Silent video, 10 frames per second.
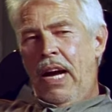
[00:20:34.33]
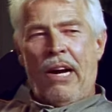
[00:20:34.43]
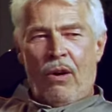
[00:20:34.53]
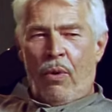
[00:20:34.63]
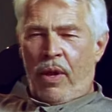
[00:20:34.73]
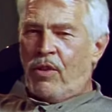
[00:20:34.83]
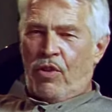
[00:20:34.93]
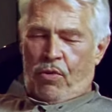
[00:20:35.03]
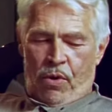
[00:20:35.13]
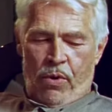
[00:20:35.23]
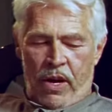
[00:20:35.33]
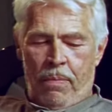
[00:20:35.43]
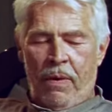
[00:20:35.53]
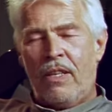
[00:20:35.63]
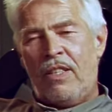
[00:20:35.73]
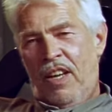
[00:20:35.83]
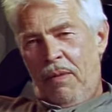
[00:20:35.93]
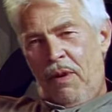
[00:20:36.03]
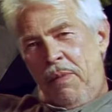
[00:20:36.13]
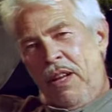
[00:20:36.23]
I don't know whether it's true or not, but it
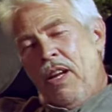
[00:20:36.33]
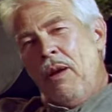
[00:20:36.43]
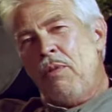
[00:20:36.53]
seemed to me that